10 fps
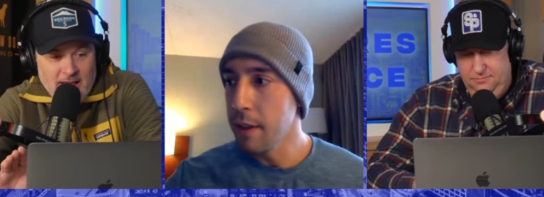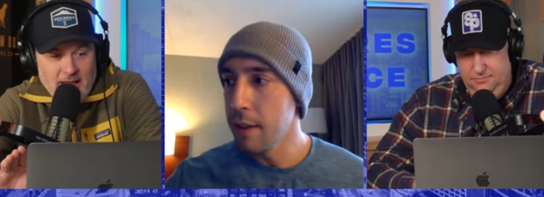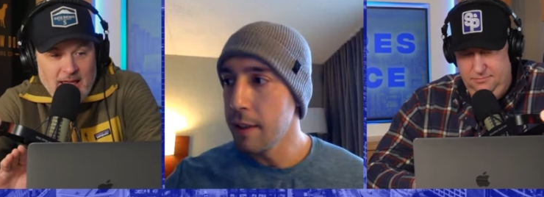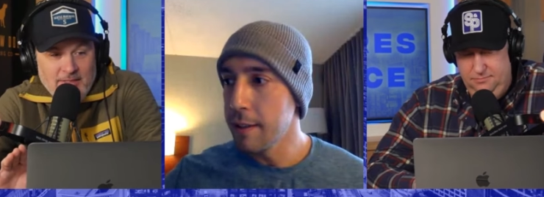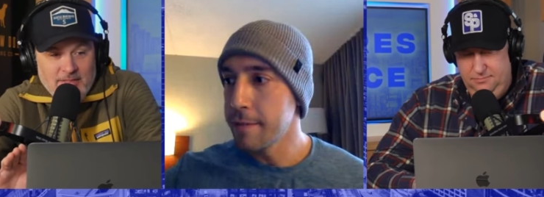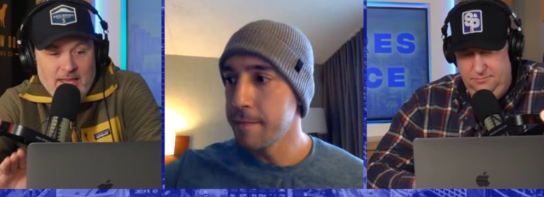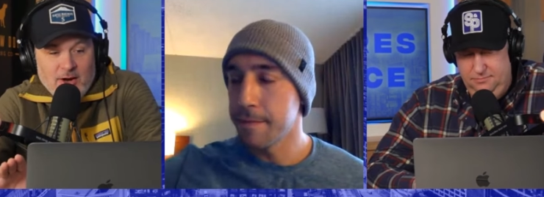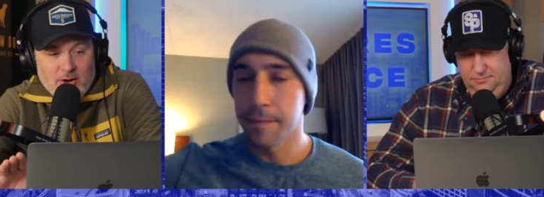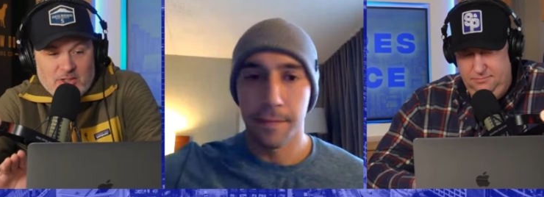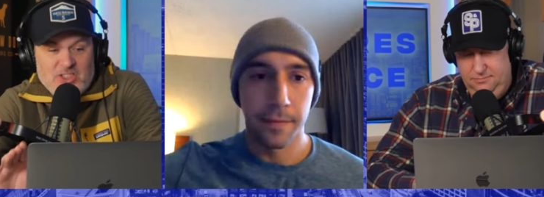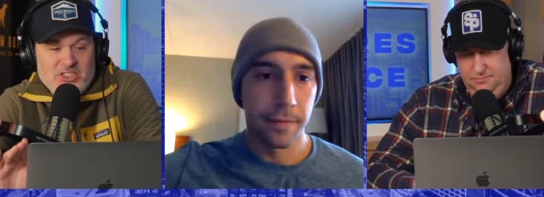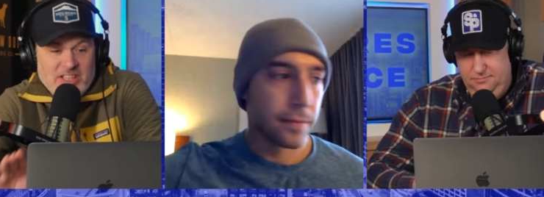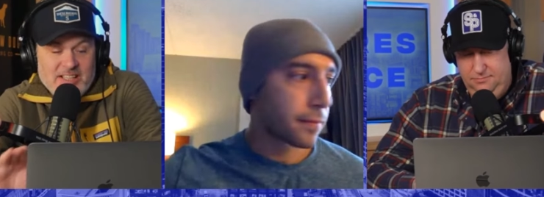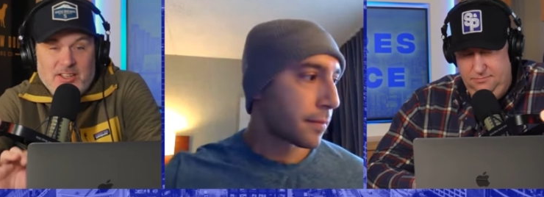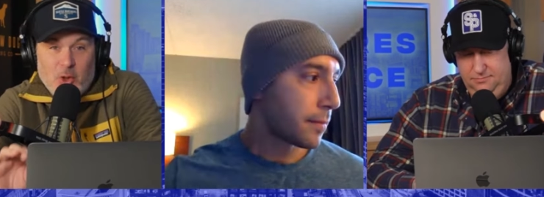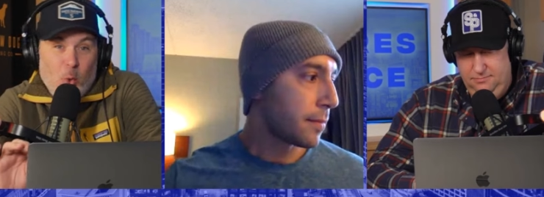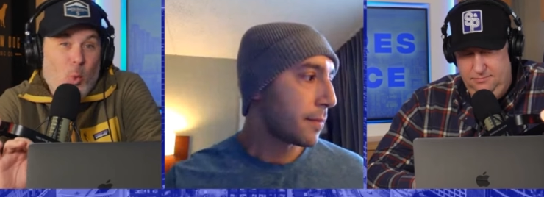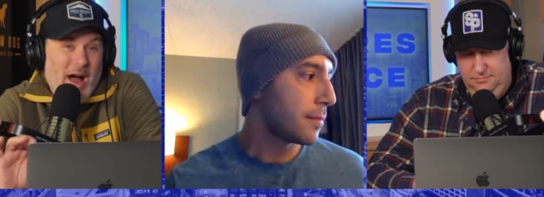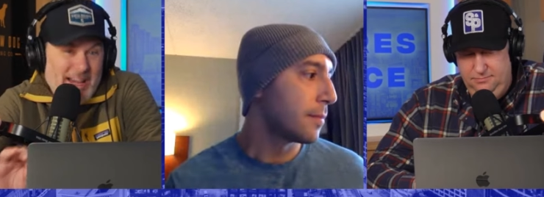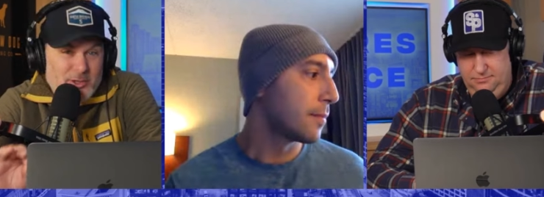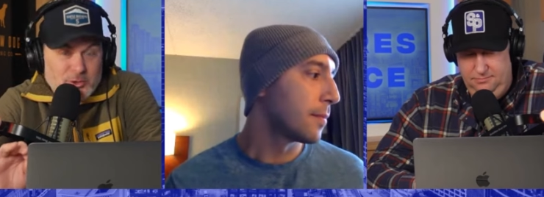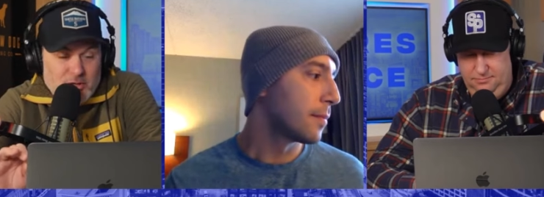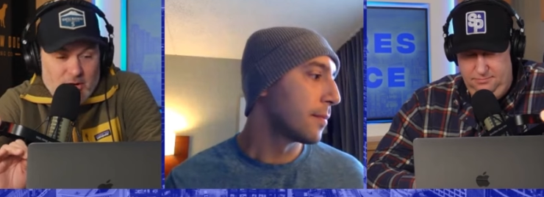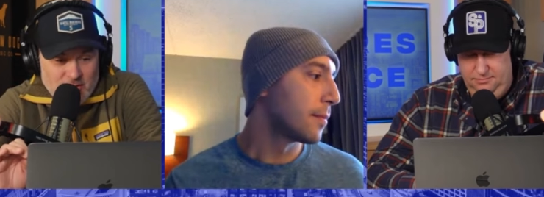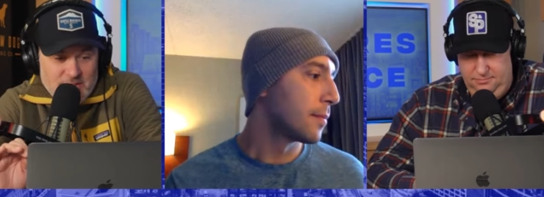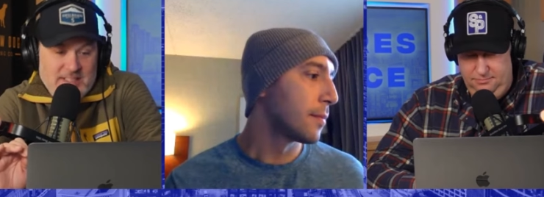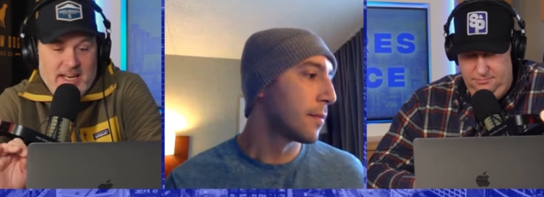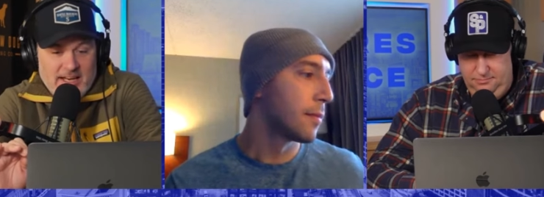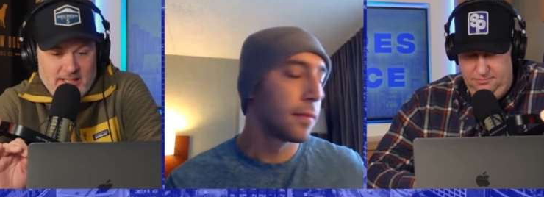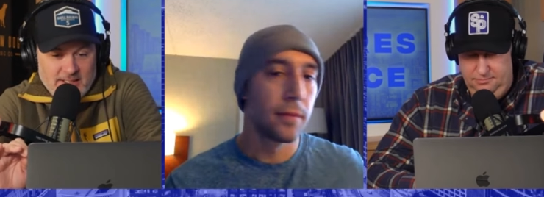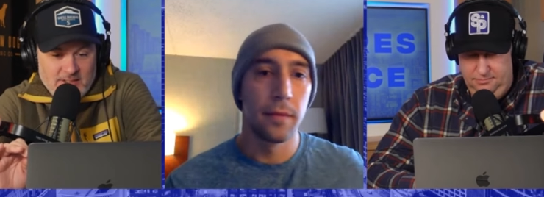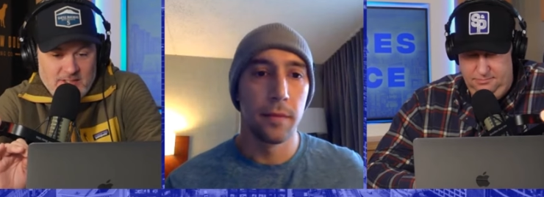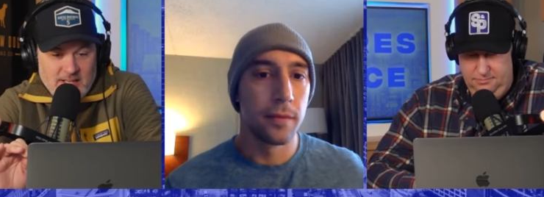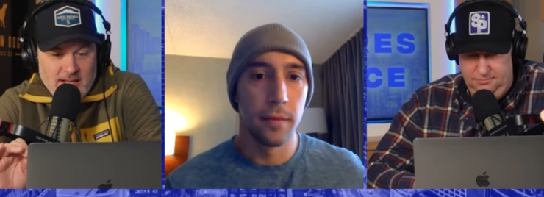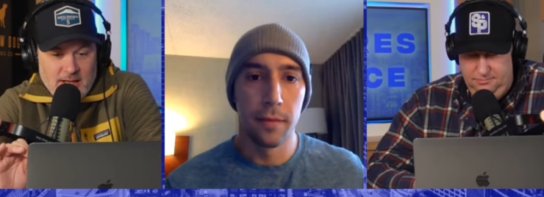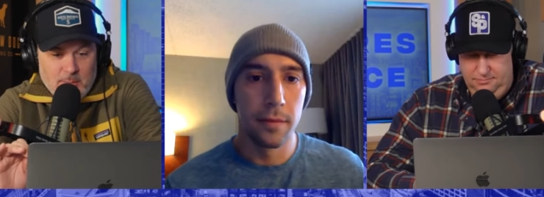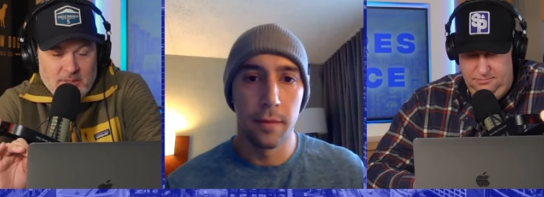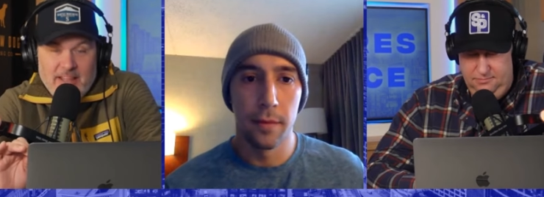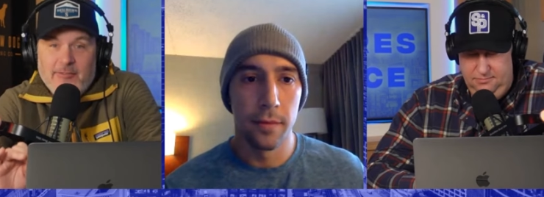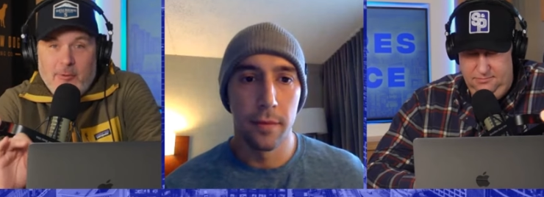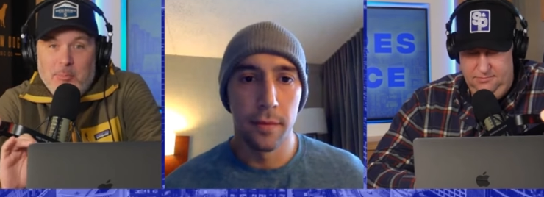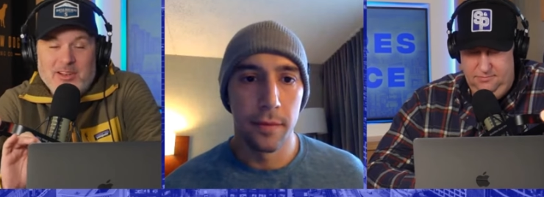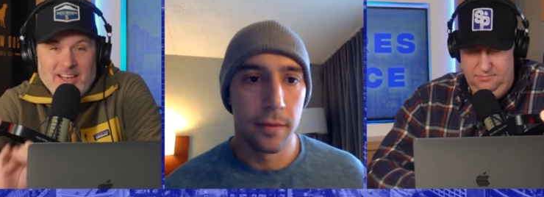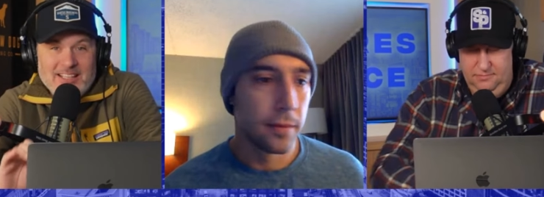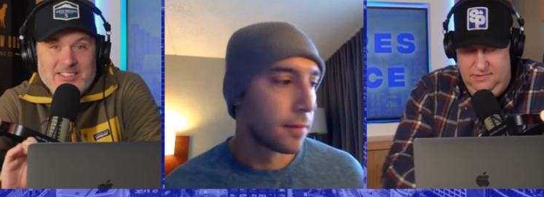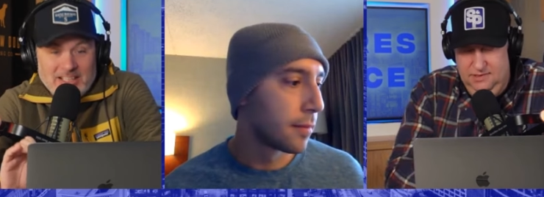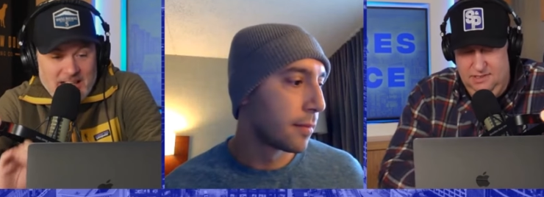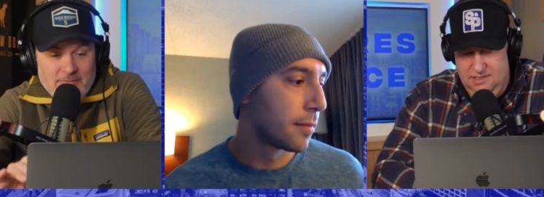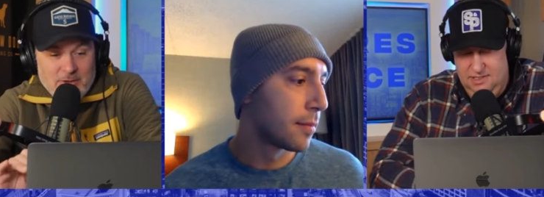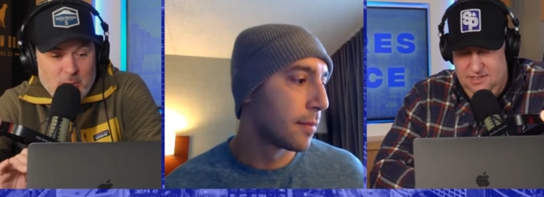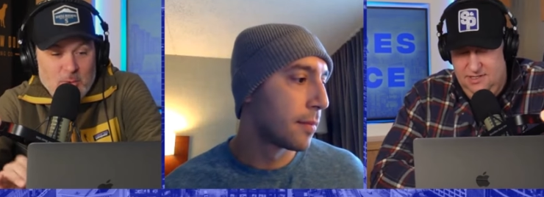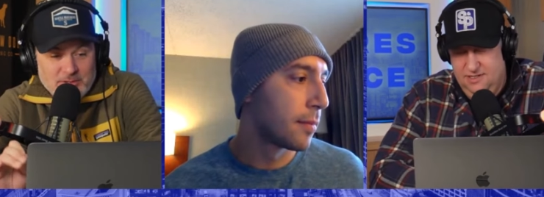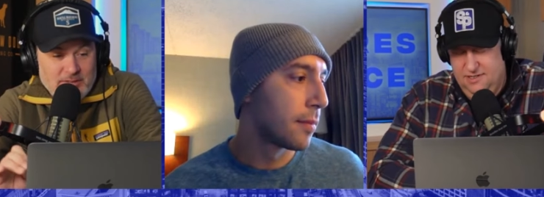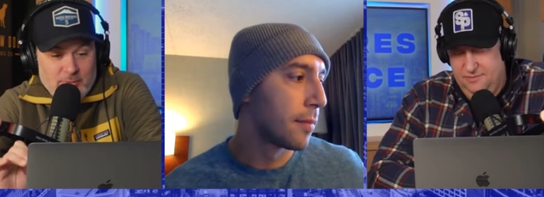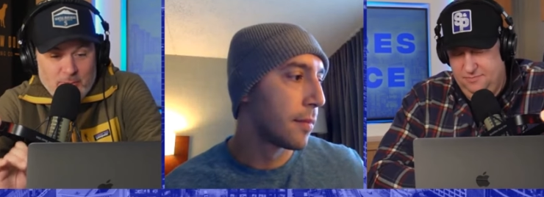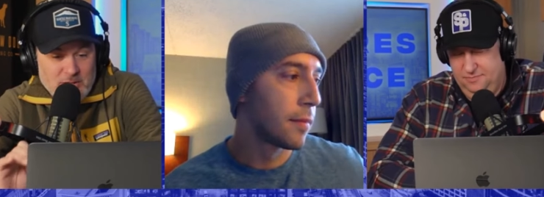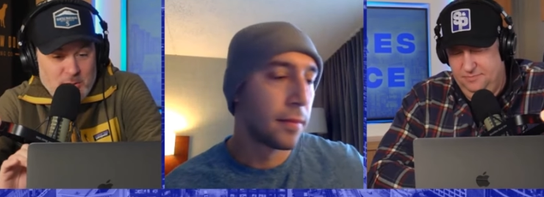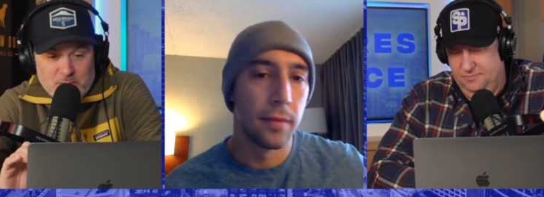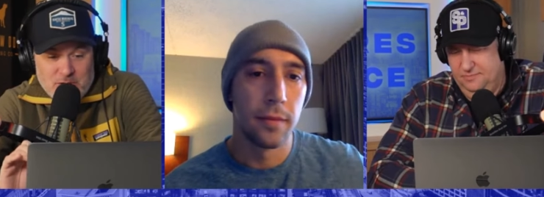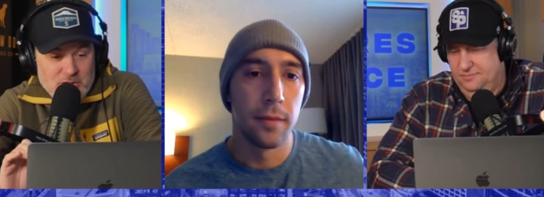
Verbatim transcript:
Speaker 1: And they are sixth in the wild card standings but they have a plus 11 goal differential, which is